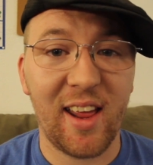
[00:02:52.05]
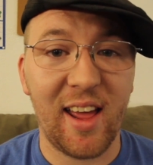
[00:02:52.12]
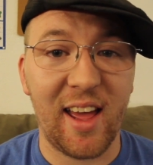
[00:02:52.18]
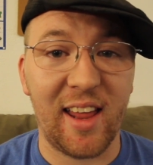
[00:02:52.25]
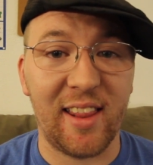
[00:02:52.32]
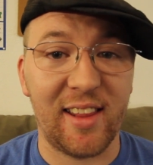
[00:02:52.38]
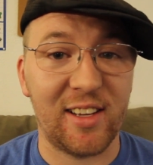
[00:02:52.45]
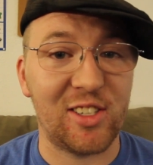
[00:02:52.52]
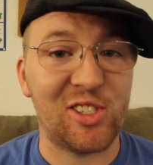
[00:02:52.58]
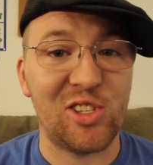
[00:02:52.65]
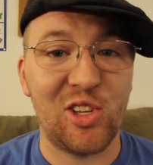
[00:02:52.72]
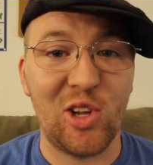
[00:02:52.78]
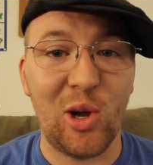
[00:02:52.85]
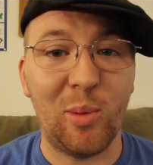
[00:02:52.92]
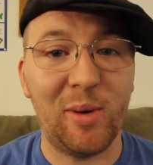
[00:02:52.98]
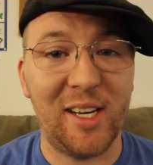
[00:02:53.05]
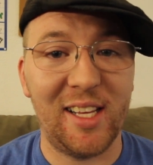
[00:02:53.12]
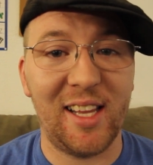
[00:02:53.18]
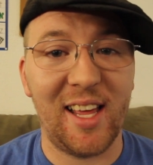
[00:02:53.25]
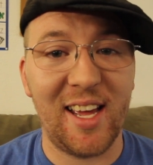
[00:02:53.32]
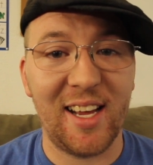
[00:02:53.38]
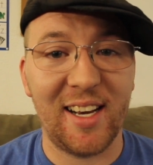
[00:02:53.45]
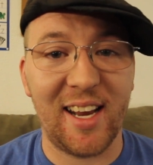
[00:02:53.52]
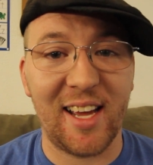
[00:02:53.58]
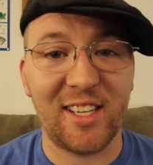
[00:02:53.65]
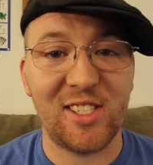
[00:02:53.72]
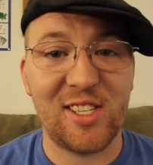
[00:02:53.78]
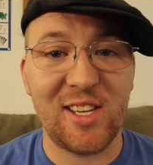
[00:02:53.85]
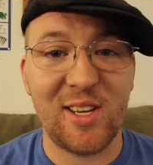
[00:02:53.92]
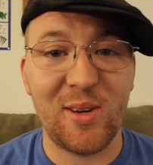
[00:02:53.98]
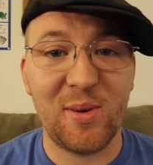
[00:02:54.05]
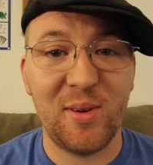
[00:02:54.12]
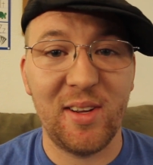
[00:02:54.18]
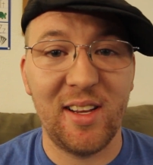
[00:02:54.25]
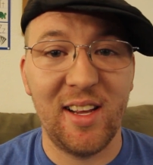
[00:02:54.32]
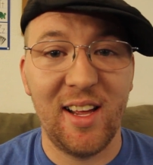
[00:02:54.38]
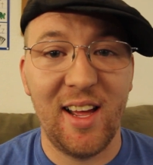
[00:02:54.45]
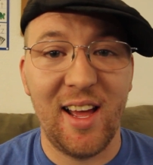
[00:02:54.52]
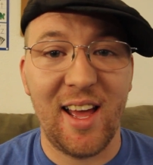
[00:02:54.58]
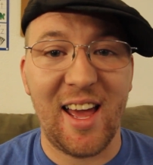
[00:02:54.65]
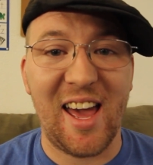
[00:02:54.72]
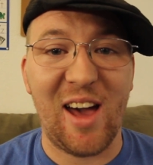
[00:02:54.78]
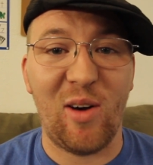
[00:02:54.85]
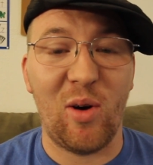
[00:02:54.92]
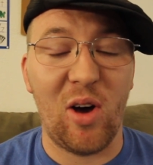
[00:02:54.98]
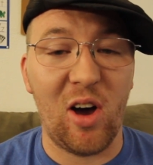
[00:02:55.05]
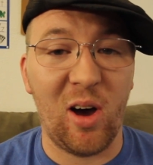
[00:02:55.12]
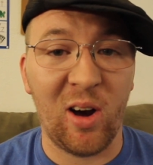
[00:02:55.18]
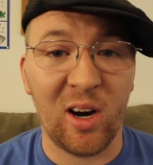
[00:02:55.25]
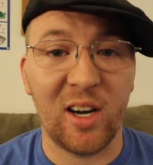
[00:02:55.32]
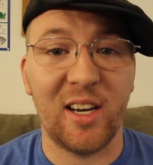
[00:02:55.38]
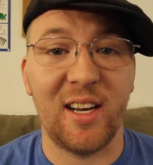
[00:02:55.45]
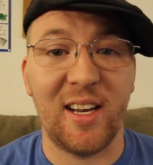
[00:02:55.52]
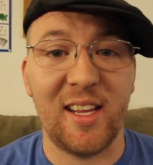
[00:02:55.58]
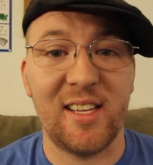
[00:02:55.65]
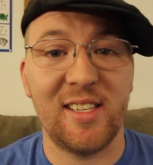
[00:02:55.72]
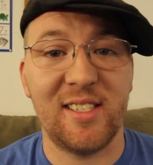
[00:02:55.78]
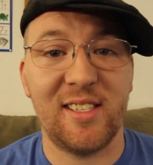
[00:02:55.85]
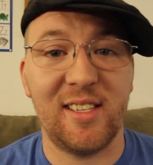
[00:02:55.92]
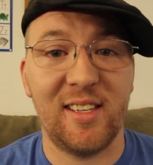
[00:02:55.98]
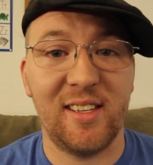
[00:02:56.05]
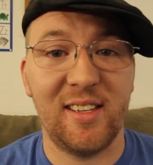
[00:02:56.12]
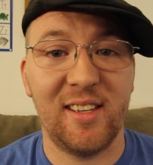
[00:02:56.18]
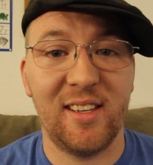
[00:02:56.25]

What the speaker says: and there's nobody laying next to you, how hard it is.